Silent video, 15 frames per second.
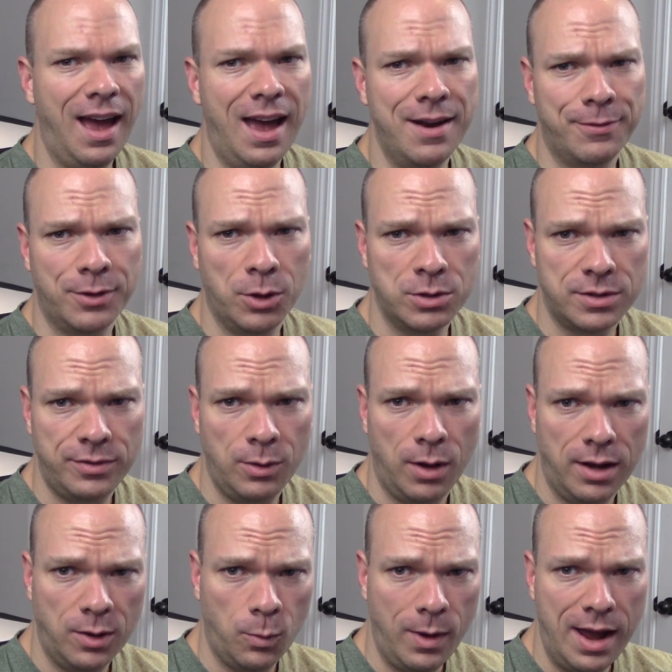And for those of you
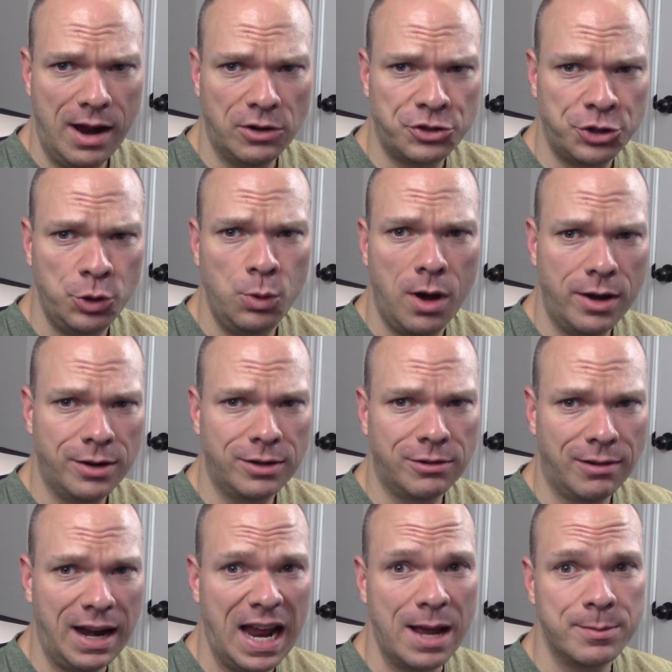unaware, 200
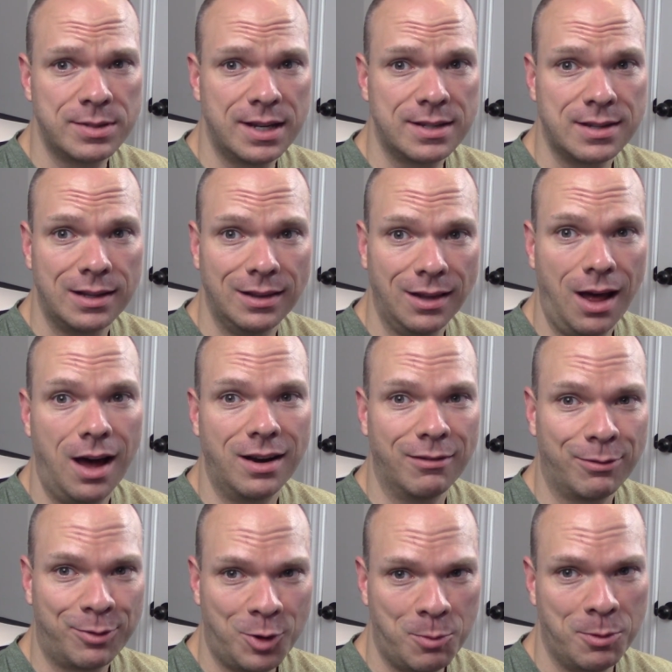grams is a lot
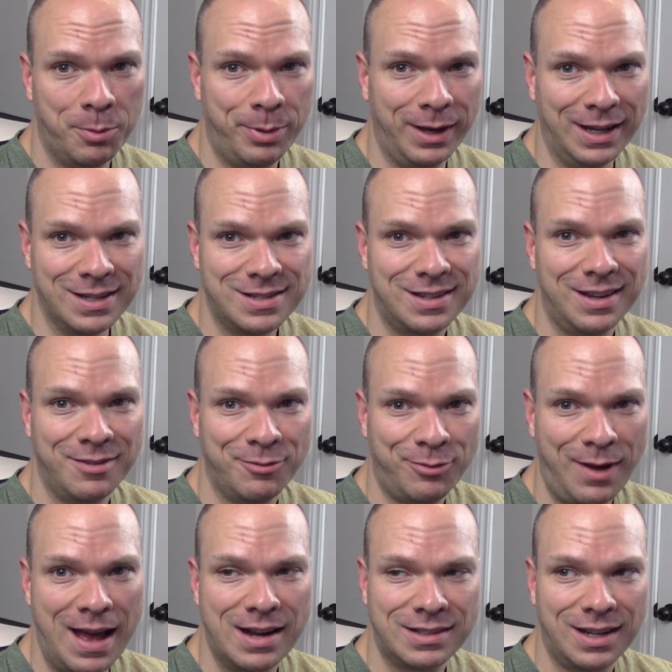of thermal paste. In
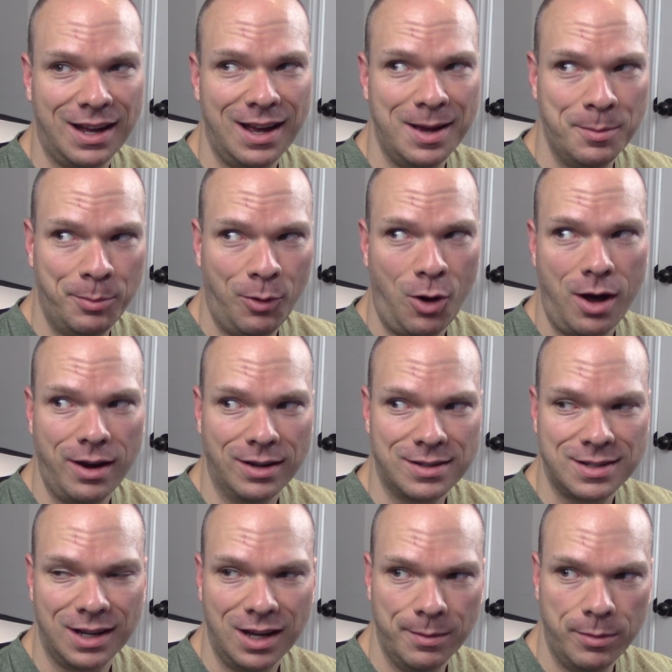fact, I bought a
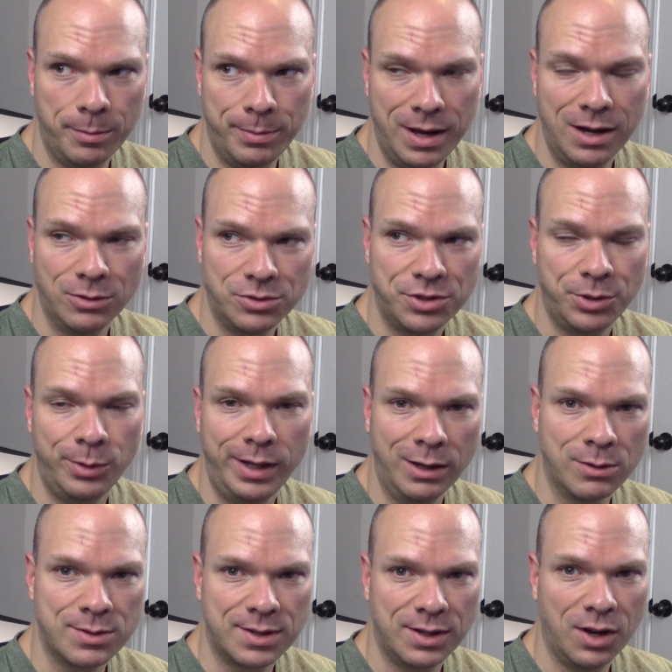tub about 2
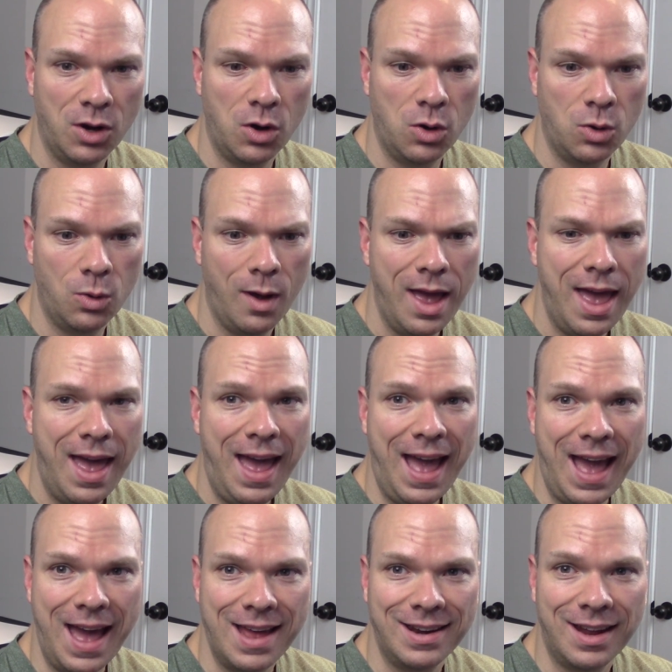years ago
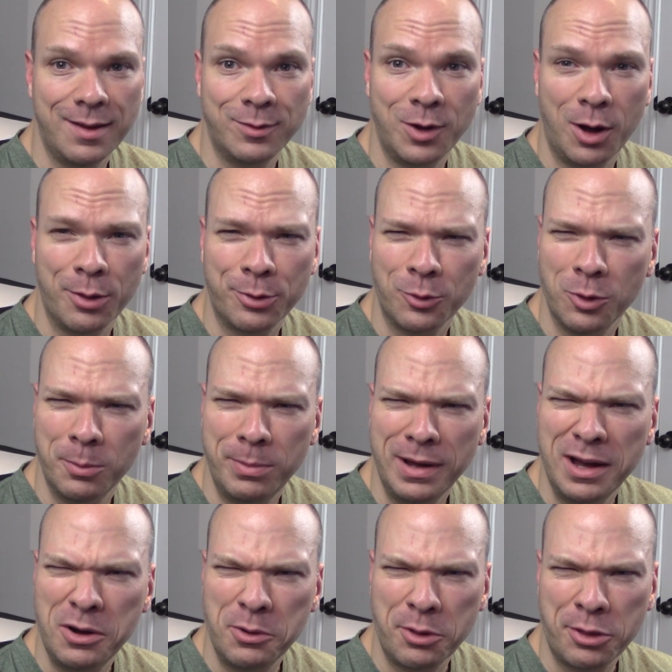and I've gone through
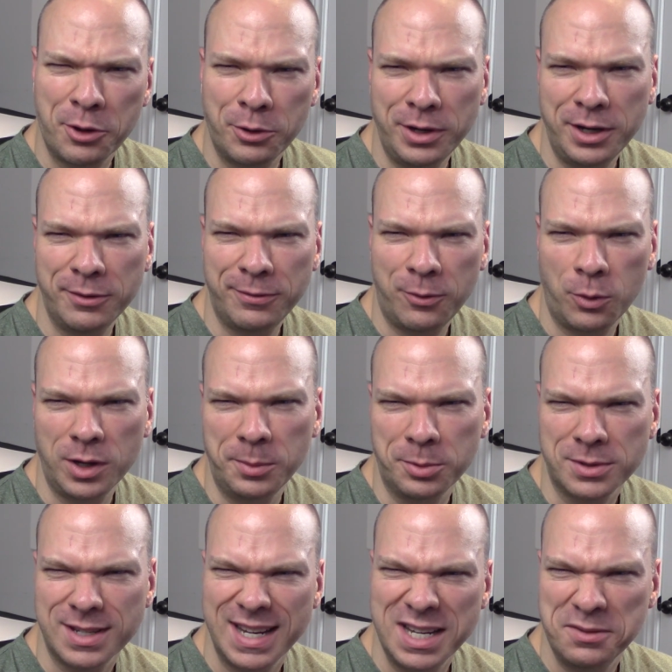about 30 to
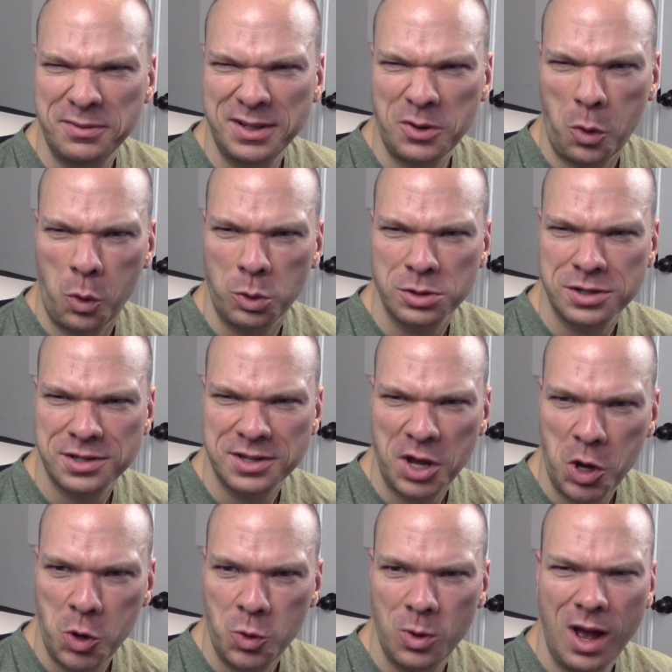40% of it or
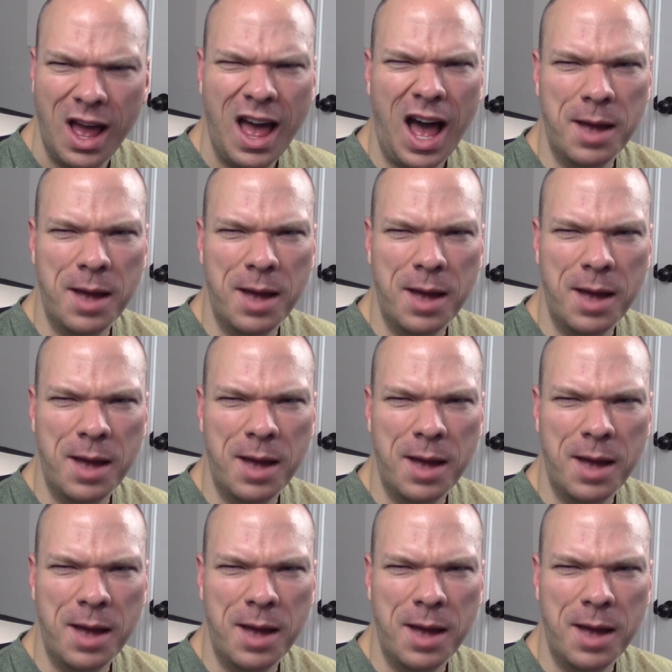so.